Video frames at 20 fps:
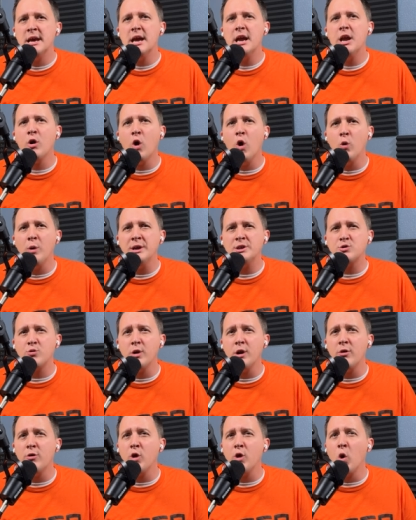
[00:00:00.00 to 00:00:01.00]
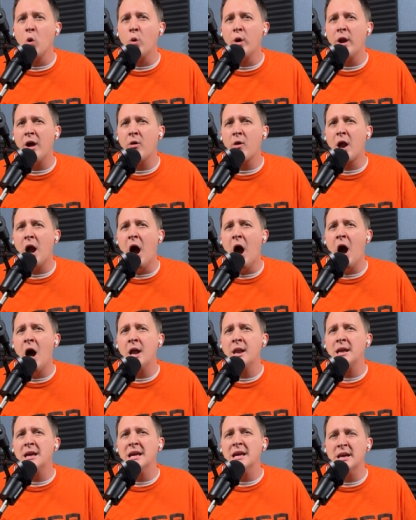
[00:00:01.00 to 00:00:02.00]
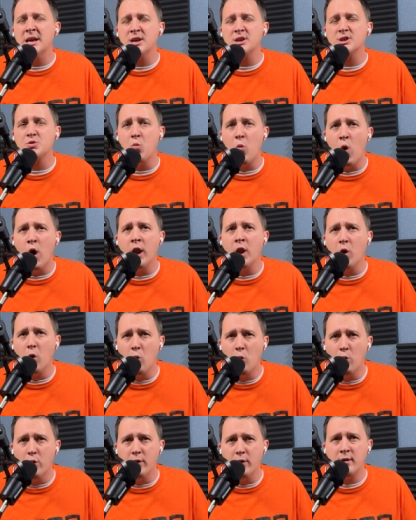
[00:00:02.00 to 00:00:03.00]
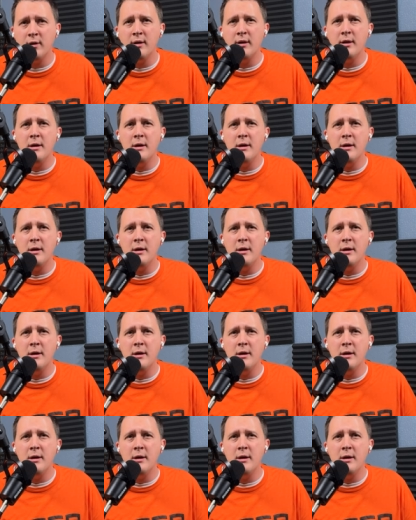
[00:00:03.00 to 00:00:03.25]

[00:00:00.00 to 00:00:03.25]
Hear, O Israel, the Lord our God is one Lord.